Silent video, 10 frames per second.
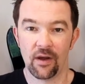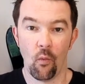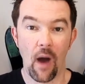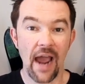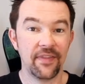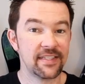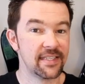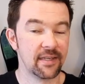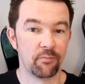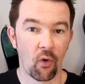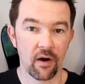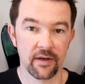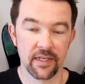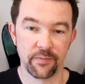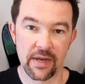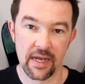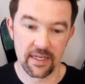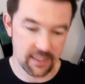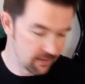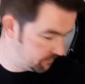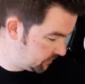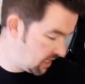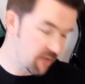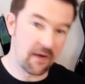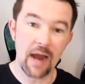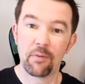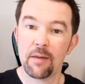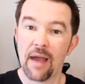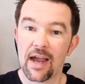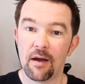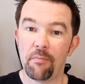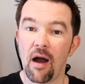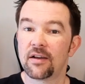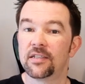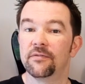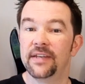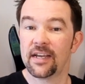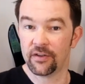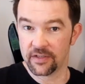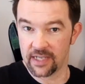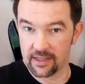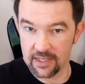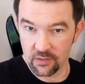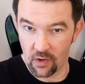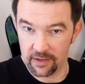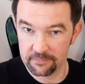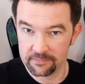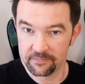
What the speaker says: Why this is important is because if I bring back a box of nickels like this one